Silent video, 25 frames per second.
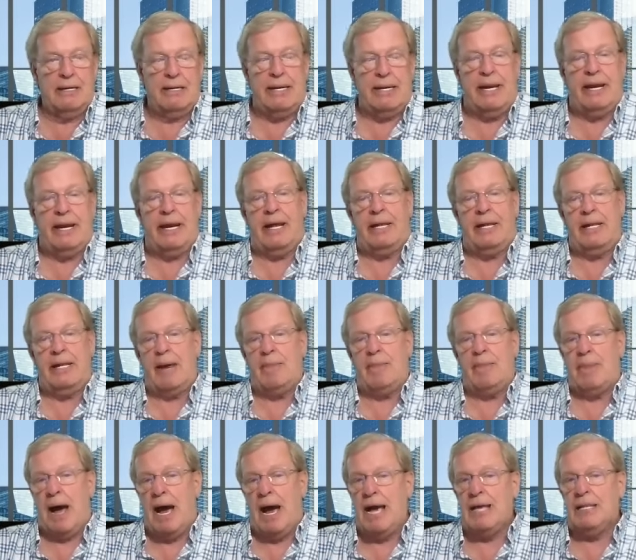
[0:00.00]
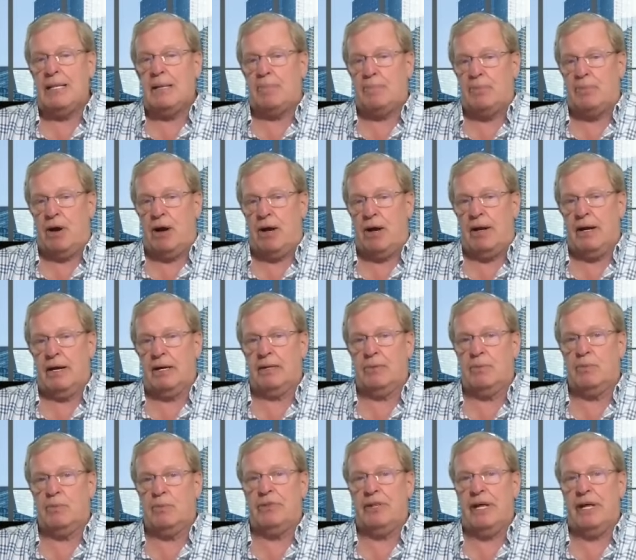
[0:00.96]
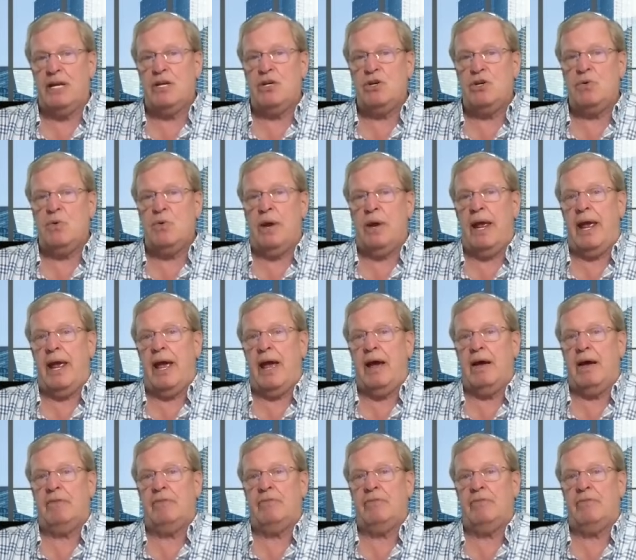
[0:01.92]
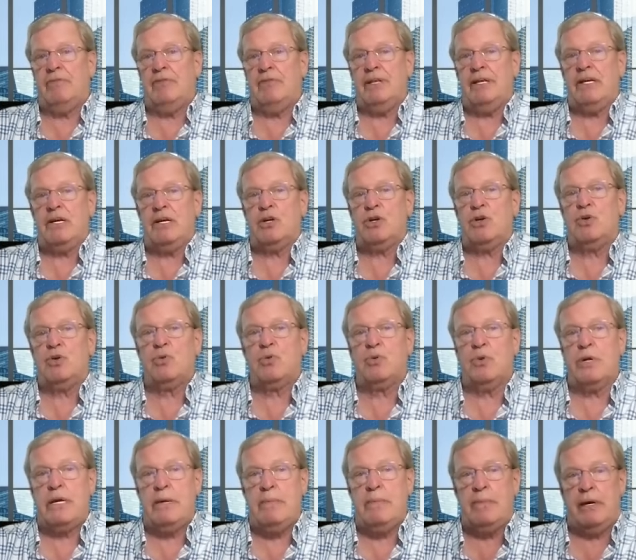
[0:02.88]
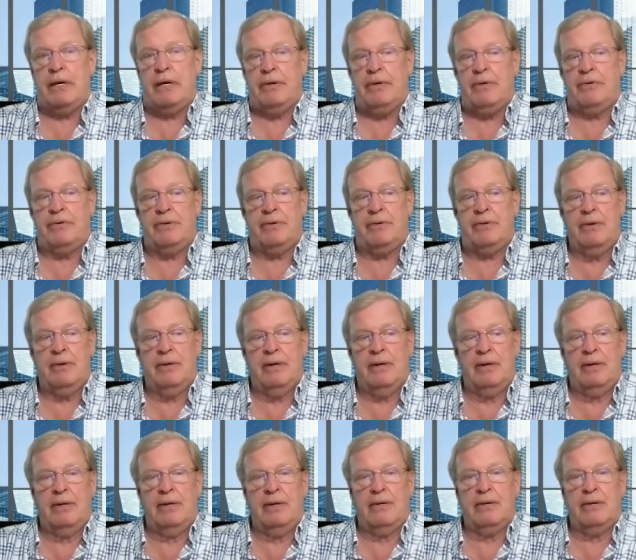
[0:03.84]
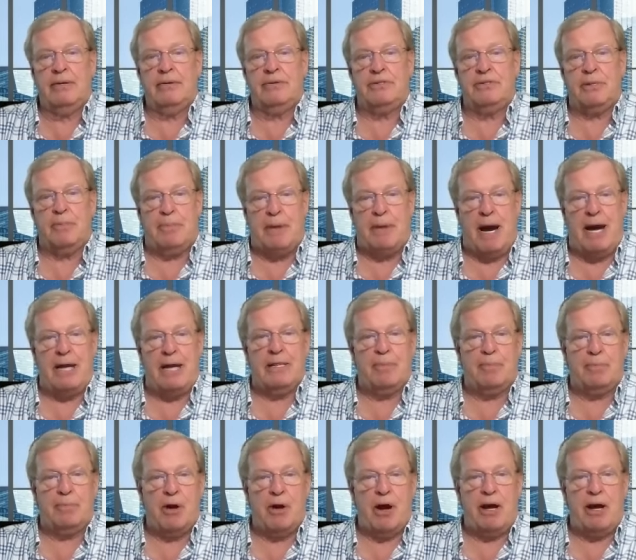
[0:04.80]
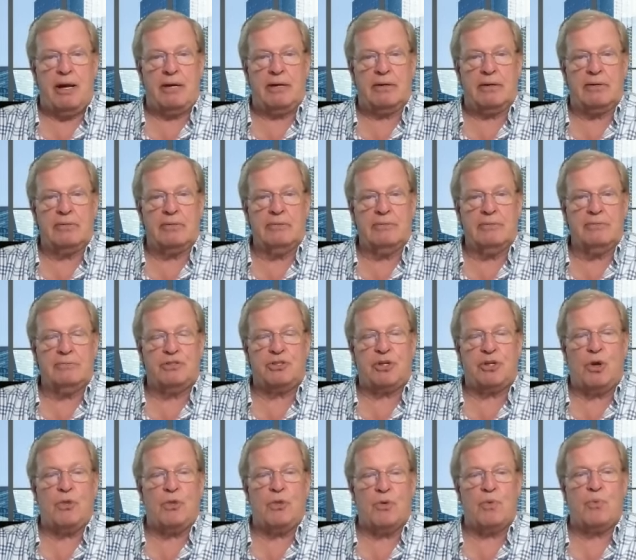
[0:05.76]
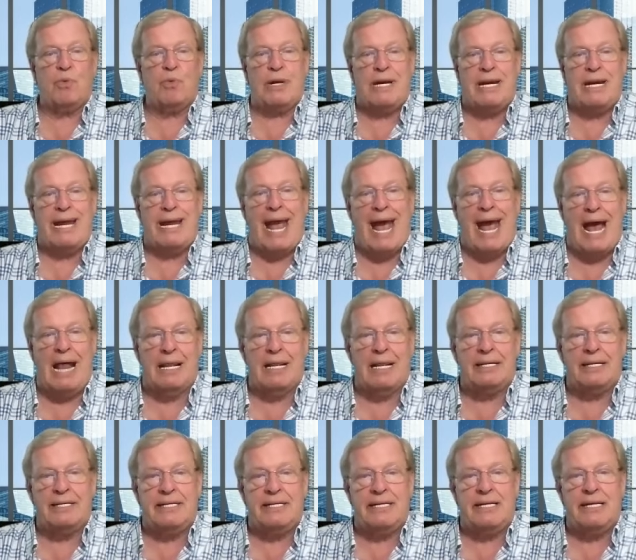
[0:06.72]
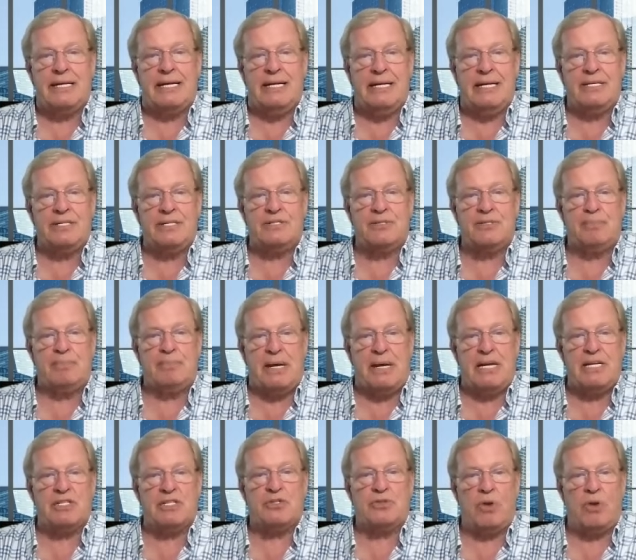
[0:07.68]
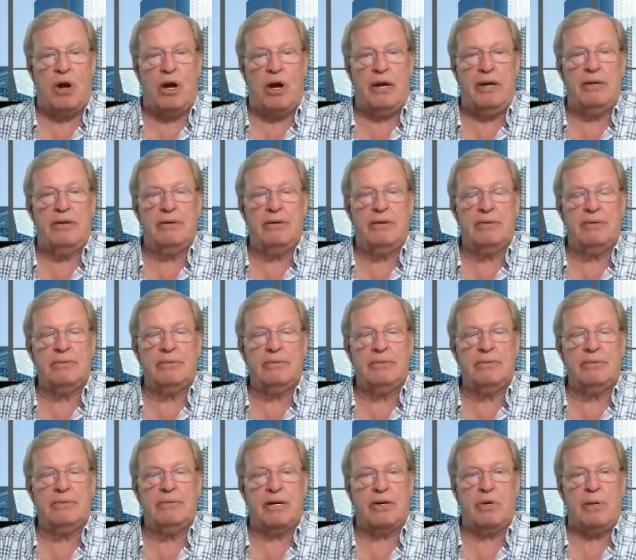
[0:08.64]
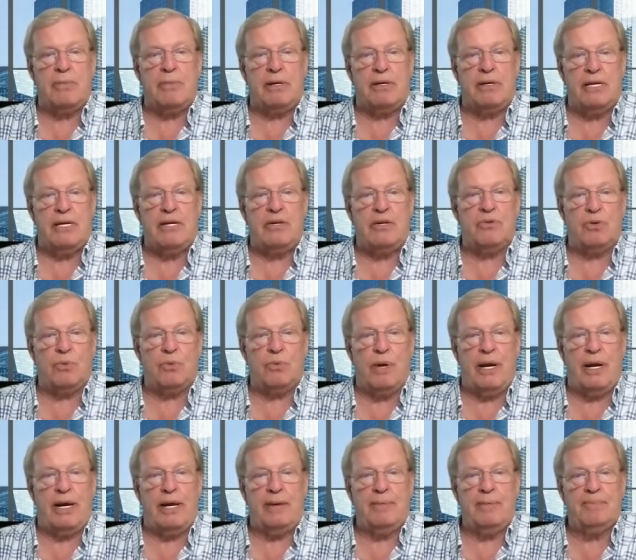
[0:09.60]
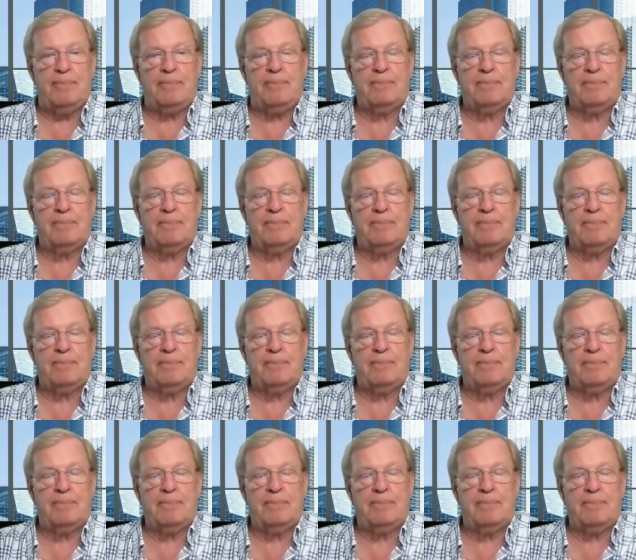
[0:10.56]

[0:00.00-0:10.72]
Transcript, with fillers: and they buy the product, well, then you have the agreement to buy the product. So the reality is based on agreement either way.